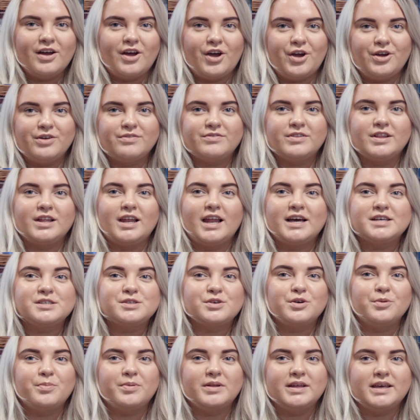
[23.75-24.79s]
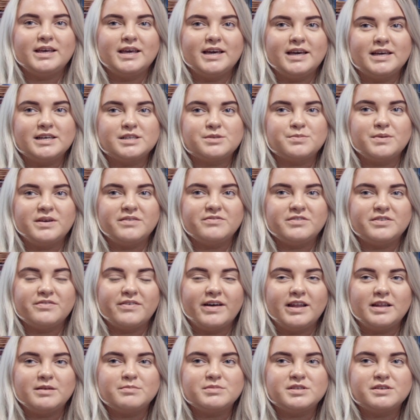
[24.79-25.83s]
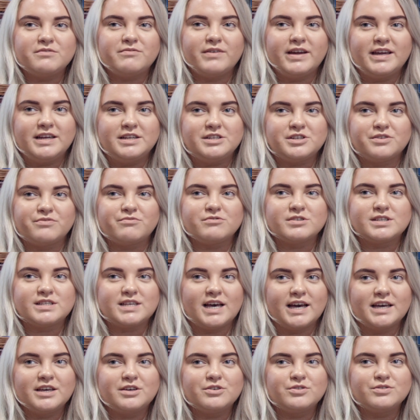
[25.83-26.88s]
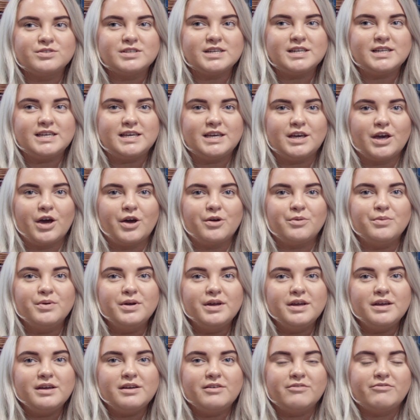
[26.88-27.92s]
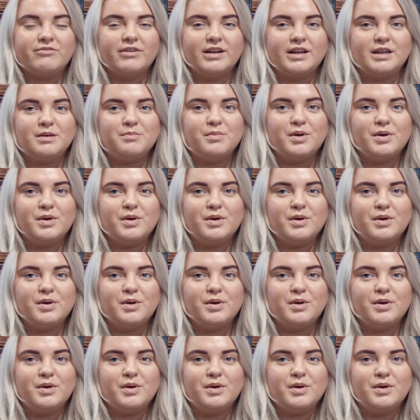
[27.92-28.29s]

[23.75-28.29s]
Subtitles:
Over the last couple of years, we've developed a range of recycled and eco-friendly